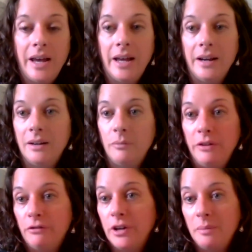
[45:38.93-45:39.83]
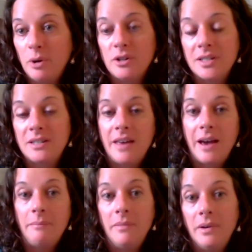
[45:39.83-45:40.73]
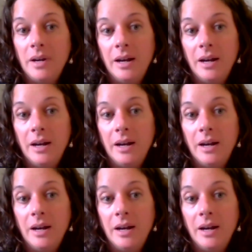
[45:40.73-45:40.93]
and we've reimbursed them